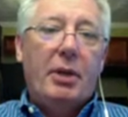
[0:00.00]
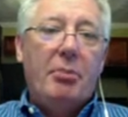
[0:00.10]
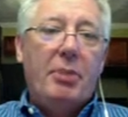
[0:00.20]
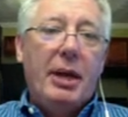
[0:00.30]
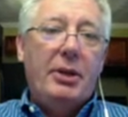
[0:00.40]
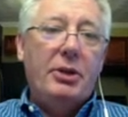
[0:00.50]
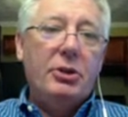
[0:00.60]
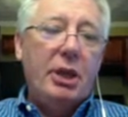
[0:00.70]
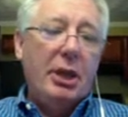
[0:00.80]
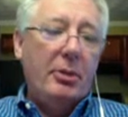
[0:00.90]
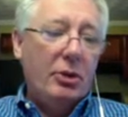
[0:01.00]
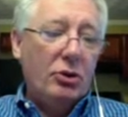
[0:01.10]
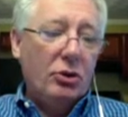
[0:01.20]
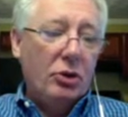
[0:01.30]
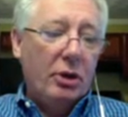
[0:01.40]
make this image
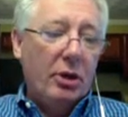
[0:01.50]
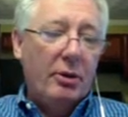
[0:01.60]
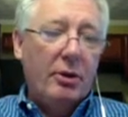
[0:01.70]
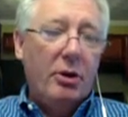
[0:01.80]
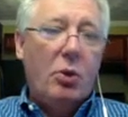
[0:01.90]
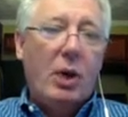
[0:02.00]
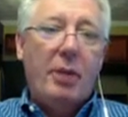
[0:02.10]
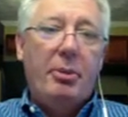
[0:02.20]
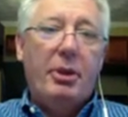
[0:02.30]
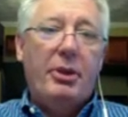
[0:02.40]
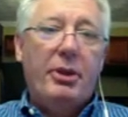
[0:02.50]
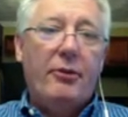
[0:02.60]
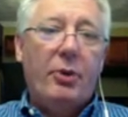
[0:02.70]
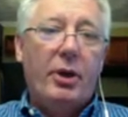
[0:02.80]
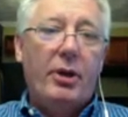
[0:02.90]
look quite a bit
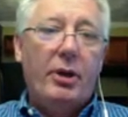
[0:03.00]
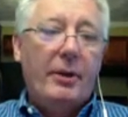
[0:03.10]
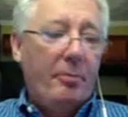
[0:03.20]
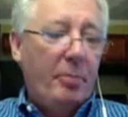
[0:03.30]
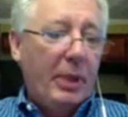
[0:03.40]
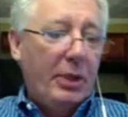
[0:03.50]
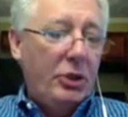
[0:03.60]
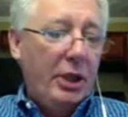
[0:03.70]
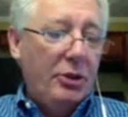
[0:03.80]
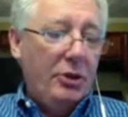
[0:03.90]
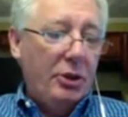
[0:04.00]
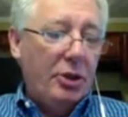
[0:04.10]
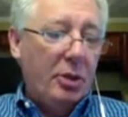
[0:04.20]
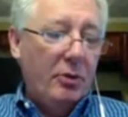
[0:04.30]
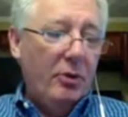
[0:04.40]
different by changing
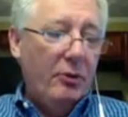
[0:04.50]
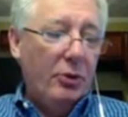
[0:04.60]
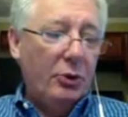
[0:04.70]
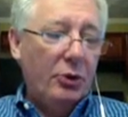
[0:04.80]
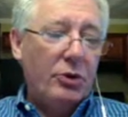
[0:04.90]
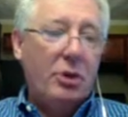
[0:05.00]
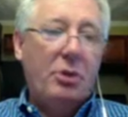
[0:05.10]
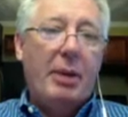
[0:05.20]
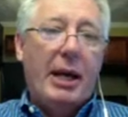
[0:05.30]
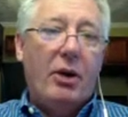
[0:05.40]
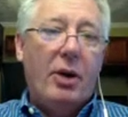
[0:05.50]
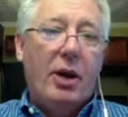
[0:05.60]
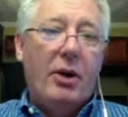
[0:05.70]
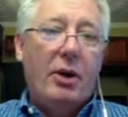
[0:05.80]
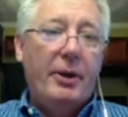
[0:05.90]
some of the filters in the
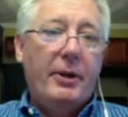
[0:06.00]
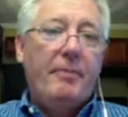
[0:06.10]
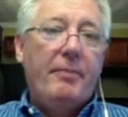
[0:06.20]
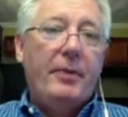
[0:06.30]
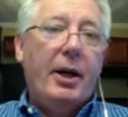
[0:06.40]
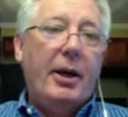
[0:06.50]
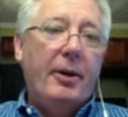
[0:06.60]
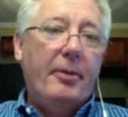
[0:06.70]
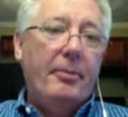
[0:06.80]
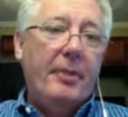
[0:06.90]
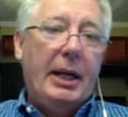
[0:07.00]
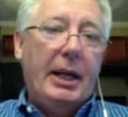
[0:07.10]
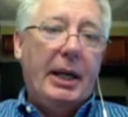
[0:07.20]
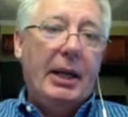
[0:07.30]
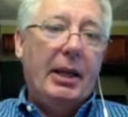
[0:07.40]
background. And
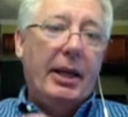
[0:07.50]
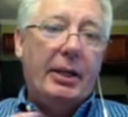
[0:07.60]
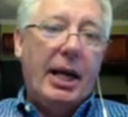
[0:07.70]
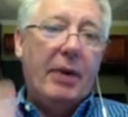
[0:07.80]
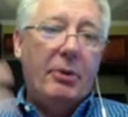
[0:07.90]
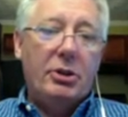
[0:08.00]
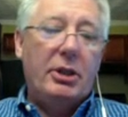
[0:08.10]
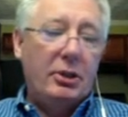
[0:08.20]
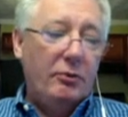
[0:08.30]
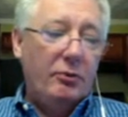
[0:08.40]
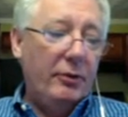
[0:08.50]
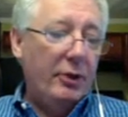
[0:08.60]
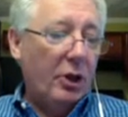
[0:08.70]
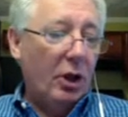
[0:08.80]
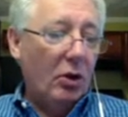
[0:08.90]
I kind of like that one. It's a nice
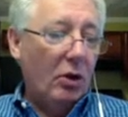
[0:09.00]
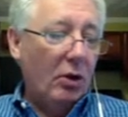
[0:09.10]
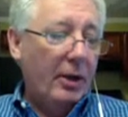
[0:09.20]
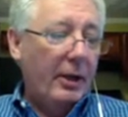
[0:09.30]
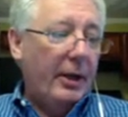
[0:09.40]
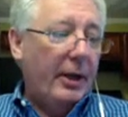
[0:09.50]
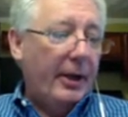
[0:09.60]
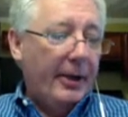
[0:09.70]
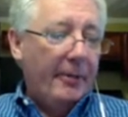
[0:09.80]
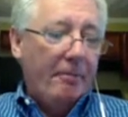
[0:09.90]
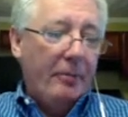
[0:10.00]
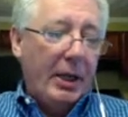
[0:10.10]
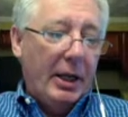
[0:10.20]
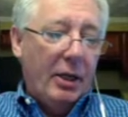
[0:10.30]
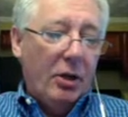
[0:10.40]
vivid color.
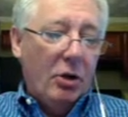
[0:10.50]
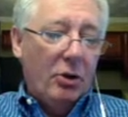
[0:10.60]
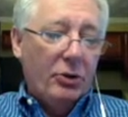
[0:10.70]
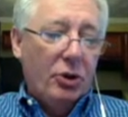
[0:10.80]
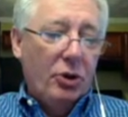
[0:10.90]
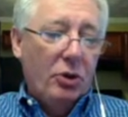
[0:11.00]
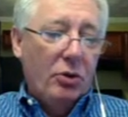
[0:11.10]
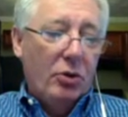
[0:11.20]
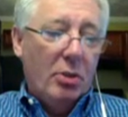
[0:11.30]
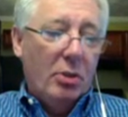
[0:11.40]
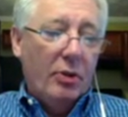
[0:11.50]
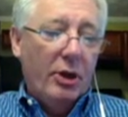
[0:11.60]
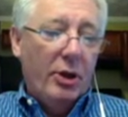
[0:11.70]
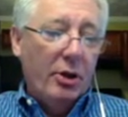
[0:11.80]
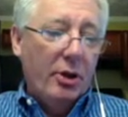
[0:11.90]
I can also come over
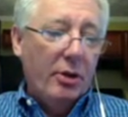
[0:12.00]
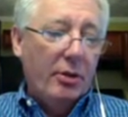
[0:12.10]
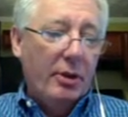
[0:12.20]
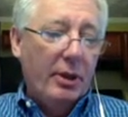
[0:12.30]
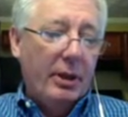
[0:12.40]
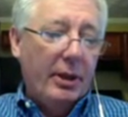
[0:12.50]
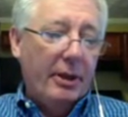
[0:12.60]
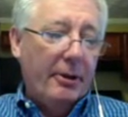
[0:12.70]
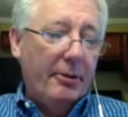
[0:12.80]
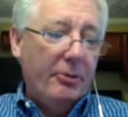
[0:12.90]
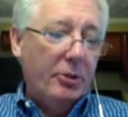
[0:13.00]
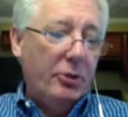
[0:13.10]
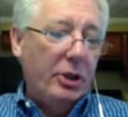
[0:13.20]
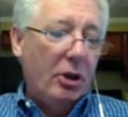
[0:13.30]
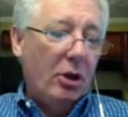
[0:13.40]
here. You'll
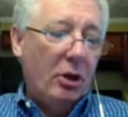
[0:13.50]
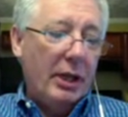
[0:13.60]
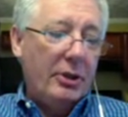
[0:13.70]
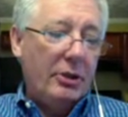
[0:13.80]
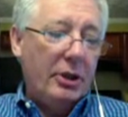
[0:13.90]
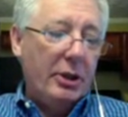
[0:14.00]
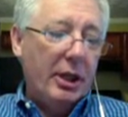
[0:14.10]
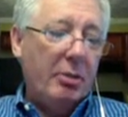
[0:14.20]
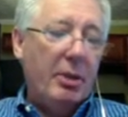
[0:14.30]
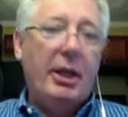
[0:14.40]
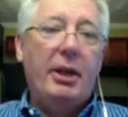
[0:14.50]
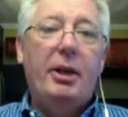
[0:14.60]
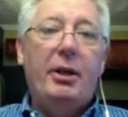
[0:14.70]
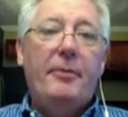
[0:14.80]
see all kinds of things. I can make it